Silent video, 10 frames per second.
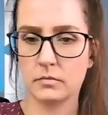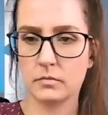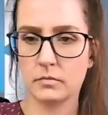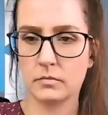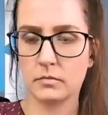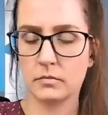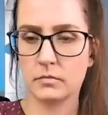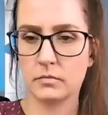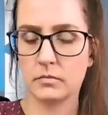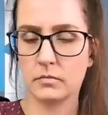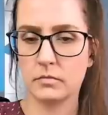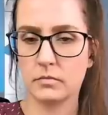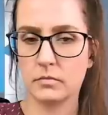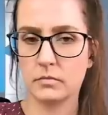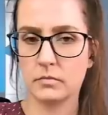He must have contacts in the
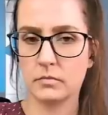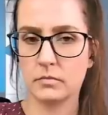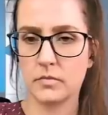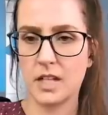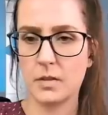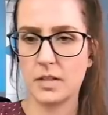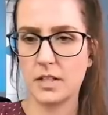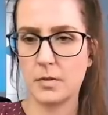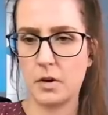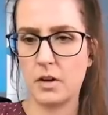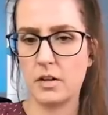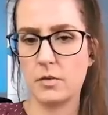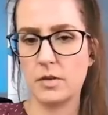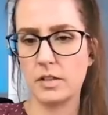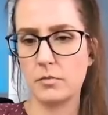Jewish business. Yeah, he wants to partner with
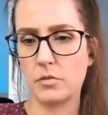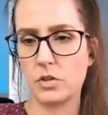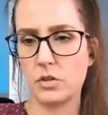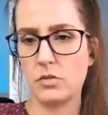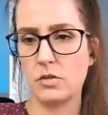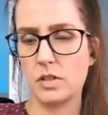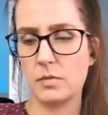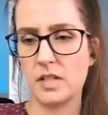some Jews, but he's a